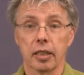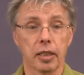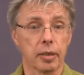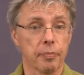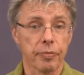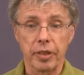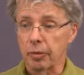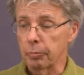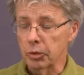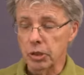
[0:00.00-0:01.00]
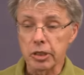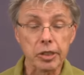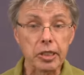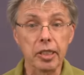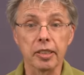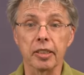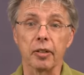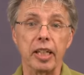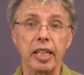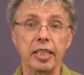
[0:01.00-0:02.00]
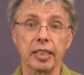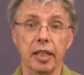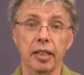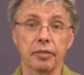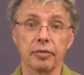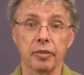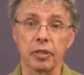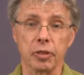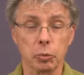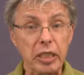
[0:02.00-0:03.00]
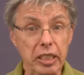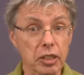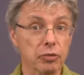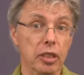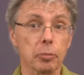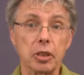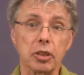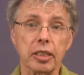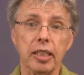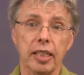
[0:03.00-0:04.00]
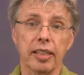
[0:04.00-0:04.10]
uh, you know, Brazilian, you know, any kind of, you know, Swedish fiddle music,